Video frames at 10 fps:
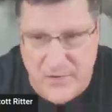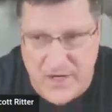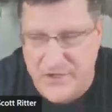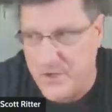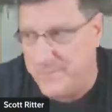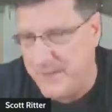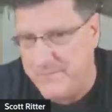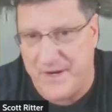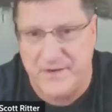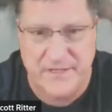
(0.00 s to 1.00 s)
crush Europe, and
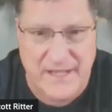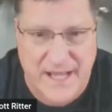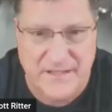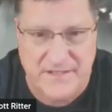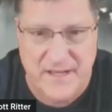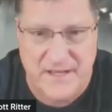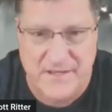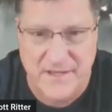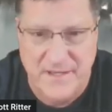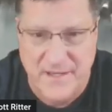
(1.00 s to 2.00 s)
embarrass the United
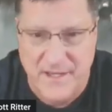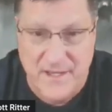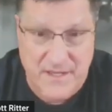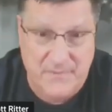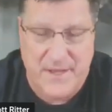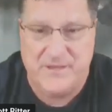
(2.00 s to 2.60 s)
States. The